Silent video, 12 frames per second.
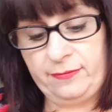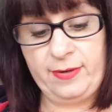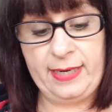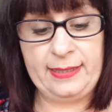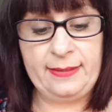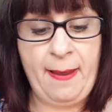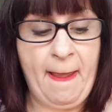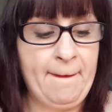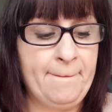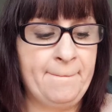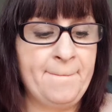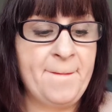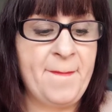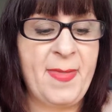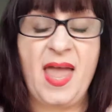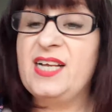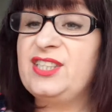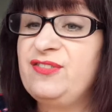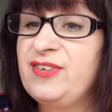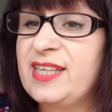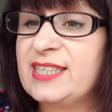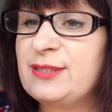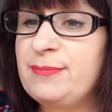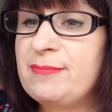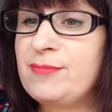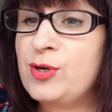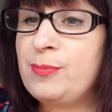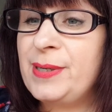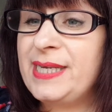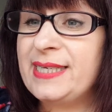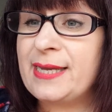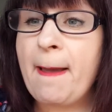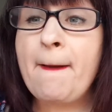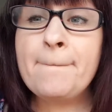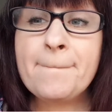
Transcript: Red. I actually think that's a bit more pink.